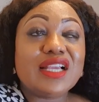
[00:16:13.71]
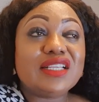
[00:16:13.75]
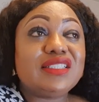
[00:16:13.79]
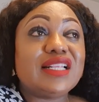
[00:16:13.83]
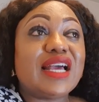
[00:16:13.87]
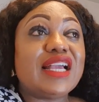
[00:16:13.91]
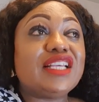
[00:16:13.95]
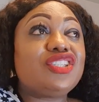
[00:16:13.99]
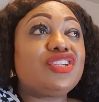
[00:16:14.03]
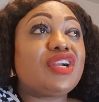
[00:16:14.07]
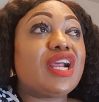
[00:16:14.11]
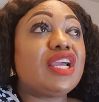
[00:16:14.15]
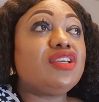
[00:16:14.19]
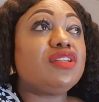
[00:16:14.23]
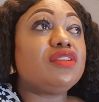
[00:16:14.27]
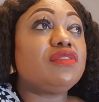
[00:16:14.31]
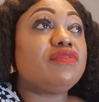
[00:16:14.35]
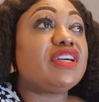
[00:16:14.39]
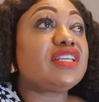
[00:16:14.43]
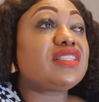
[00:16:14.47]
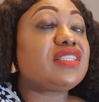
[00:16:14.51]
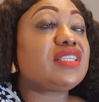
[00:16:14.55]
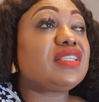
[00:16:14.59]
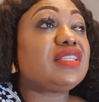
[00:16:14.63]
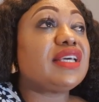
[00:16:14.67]
Nigerian
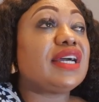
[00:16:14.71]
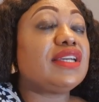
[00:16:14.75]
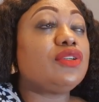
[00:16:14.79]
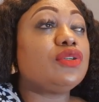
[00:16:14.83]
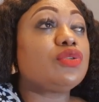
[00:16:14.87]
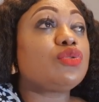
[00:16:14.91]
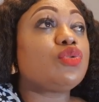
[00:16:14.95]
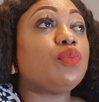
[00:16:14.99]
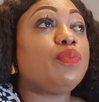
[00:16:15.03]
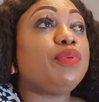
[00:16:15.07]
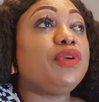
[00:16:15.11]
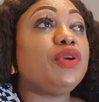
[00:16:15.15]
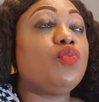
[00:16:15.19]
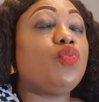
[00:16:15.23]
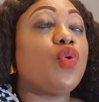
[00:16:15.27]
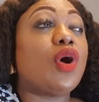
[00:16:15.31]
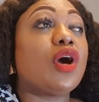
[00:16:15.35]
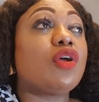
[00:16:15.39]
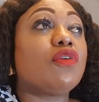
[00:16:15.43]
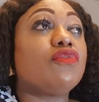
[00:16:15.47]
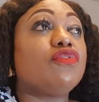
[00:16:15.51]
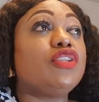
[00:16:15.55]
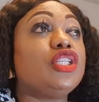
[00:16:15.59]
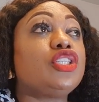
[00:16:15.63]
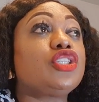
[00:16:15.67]
universities that used to be
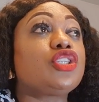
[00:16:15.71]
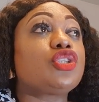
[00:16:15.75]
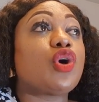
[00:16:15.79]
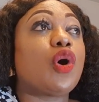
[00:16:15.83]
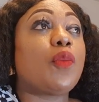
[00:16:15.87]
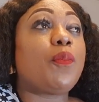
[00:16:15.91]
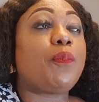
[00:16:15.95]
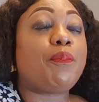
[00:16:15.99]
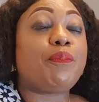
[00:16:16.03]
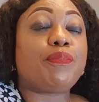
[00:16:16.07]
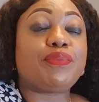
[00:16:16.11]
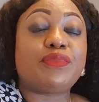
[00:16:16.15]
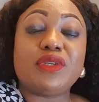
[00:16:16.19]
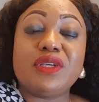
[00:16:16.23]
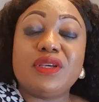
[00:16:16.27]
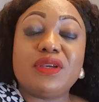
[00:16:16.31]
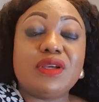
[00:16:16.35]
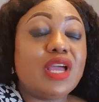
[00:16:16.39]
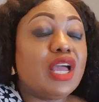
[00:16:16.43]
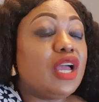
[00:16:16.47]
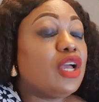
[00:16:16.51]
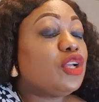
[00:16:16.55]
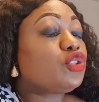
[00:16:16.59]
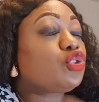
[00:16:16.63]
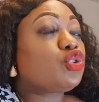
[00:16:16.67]
one of the
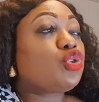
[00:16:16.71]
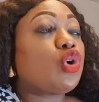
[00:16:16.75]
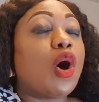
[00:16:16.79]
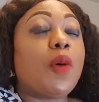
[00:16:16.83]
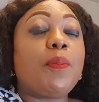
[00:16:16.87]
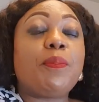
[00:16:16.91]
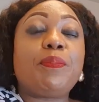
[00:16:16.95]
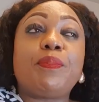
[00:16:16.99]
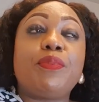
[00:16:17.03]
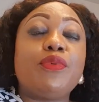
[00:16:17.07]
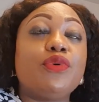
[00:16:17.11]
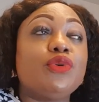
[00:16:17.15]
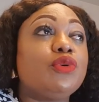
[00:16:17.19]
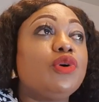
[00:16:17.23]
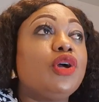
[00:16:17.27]
top,